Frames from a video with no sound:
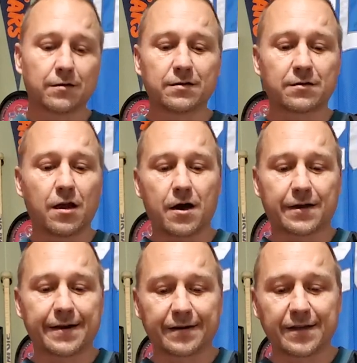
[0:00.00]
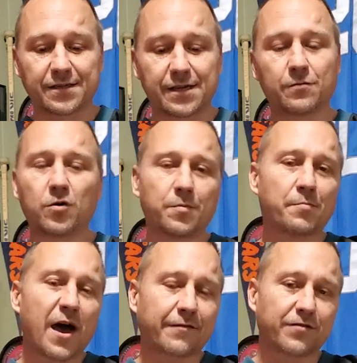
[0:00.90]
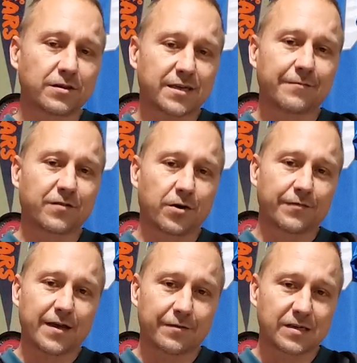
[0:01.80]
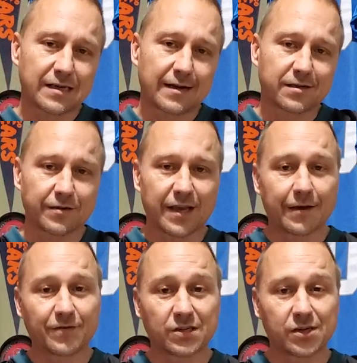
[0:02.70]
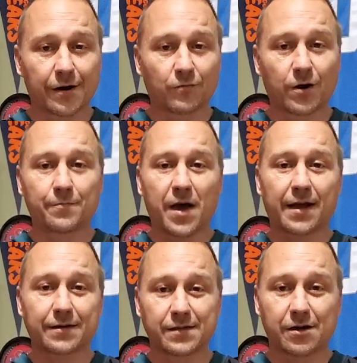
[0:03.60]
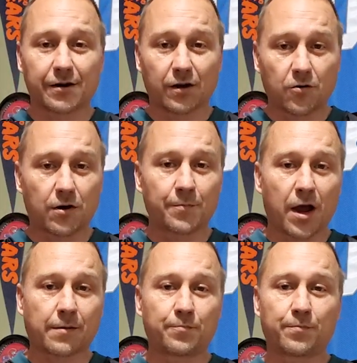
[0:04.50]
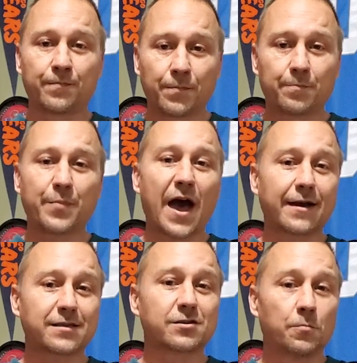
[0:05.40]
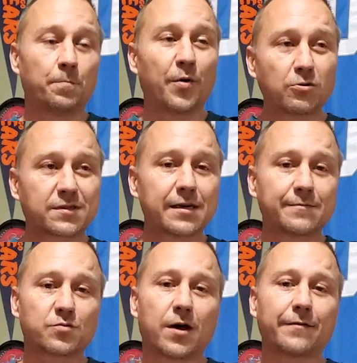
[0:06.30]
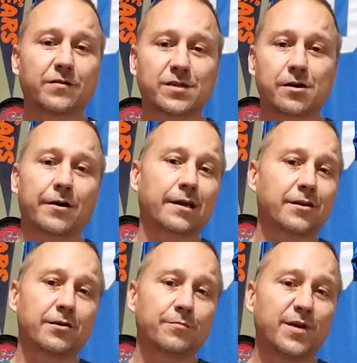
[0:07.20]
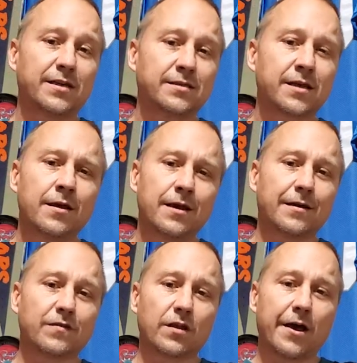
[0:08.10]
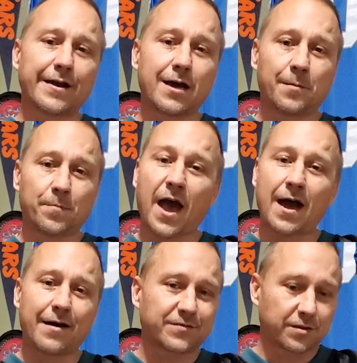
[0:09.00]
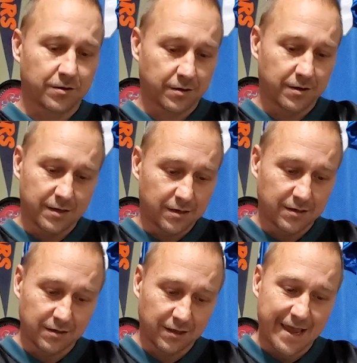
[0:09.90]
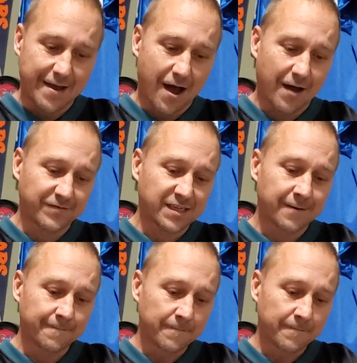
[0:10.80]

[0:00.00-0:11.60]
Locke and Lindsey will be back for Denver on the other side, so they get their starting running back and starting quarterback back. So both teams will have their starting QBs in the lineup after layoffs.